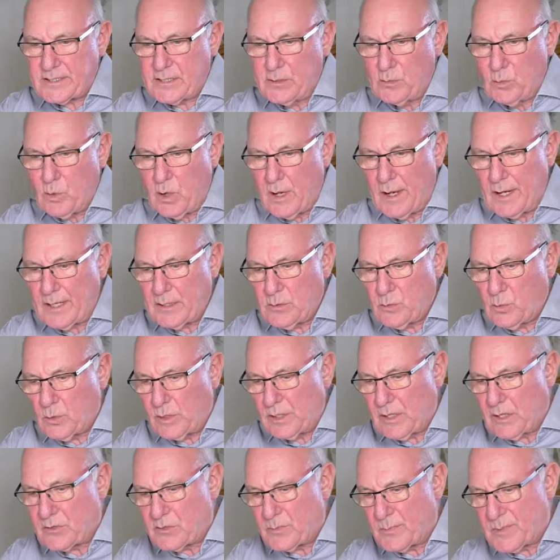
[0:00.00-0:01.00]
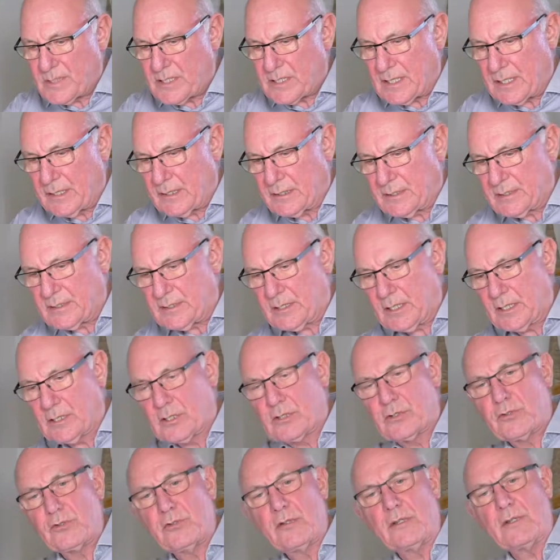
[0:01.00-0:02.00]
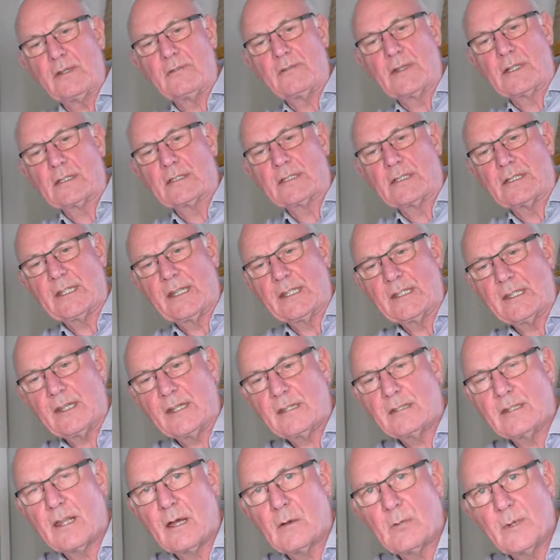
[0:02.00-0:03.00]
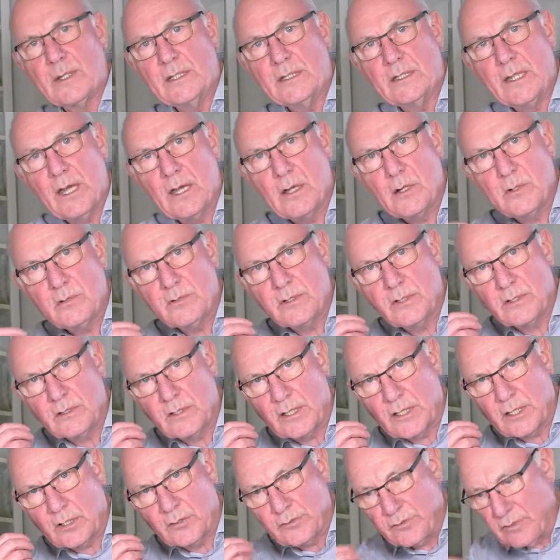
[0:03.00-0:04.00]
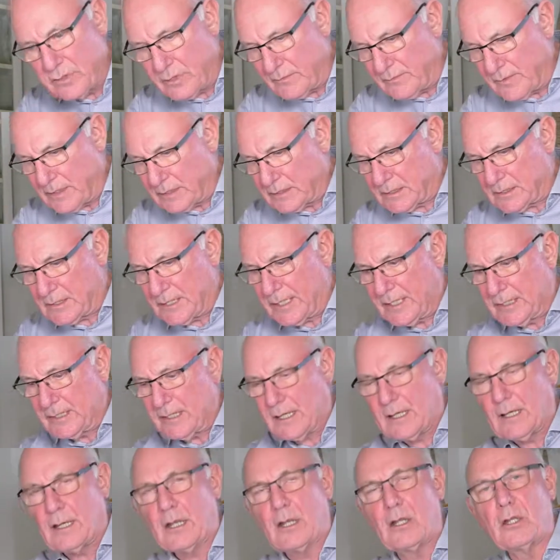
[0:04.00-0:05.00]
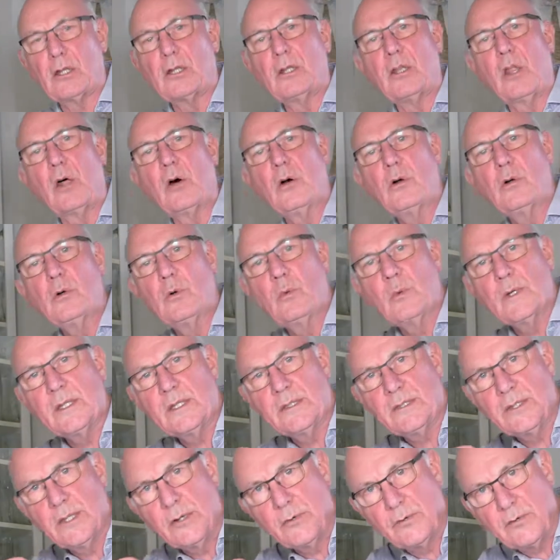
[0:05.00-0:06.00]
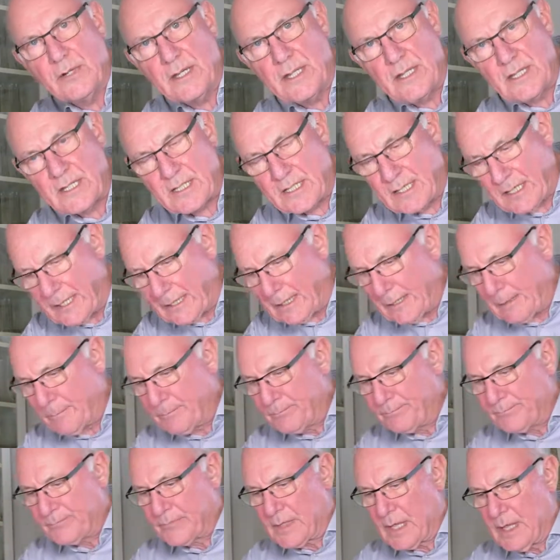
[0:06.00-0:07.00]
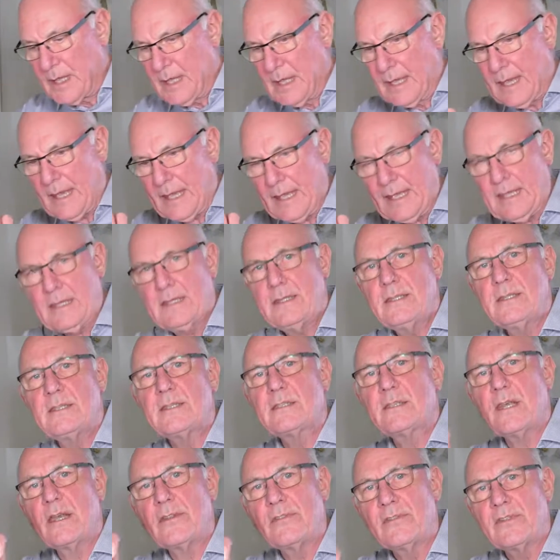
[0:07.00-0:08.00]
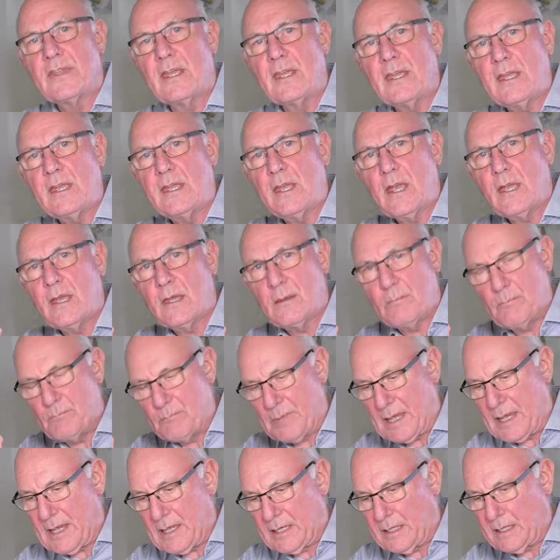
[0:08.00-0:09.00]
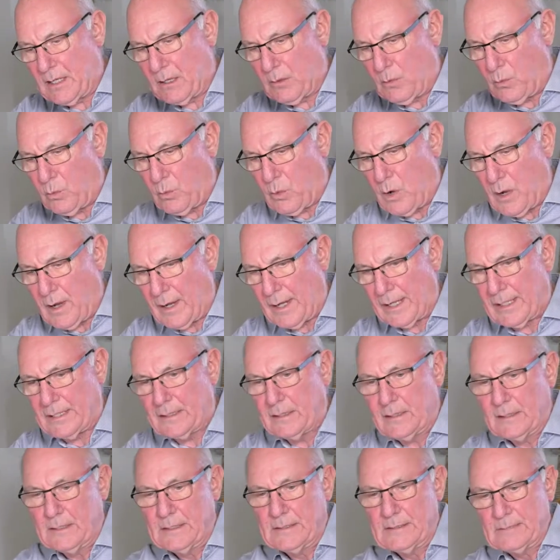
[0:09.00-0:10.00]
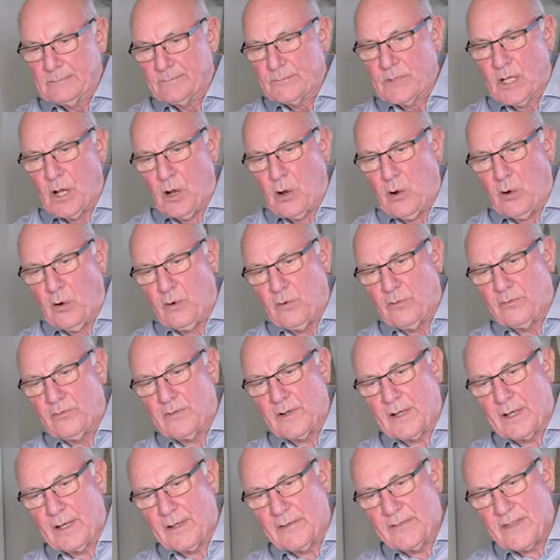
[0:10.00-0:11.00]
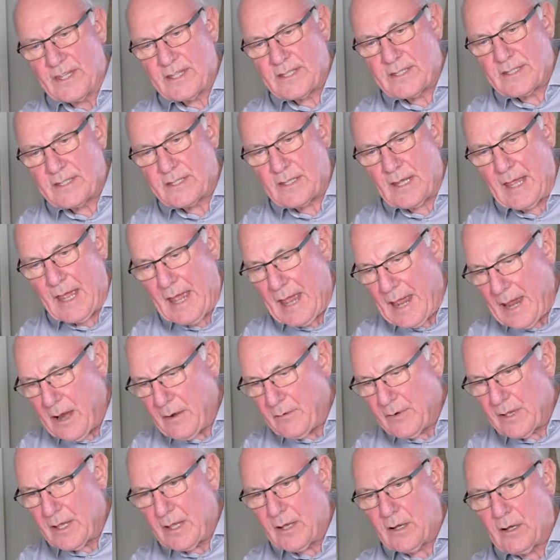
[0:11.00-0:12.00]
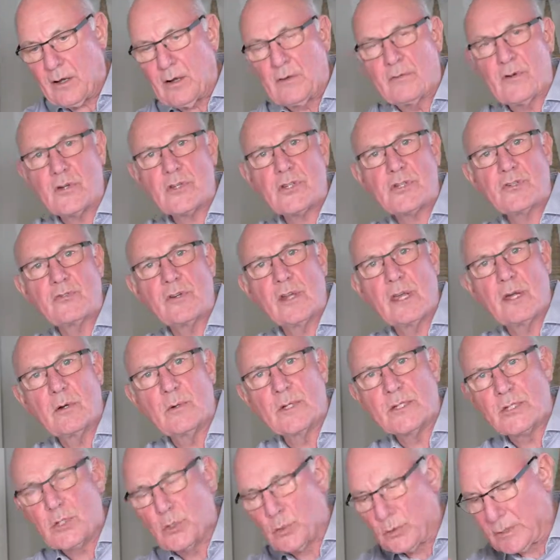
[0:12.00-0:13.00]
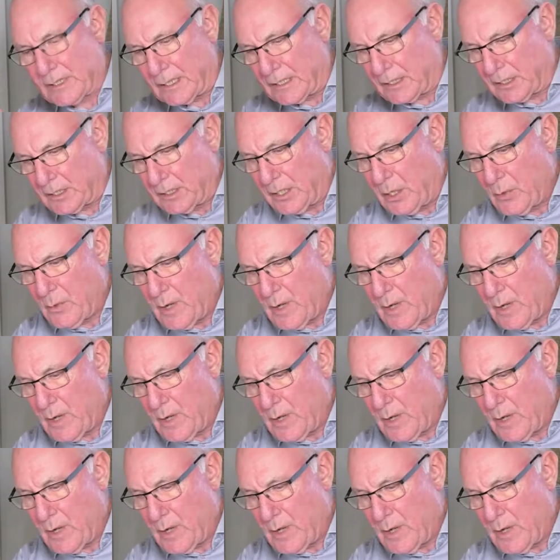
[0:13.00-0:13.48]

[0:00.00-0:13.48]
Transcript: wine, 100% uh, Grüner Veltliner. Now we know that the Grüner Veltliner, along with the Riesling, is the big wine of uh, this area of Austria. We're talking Lower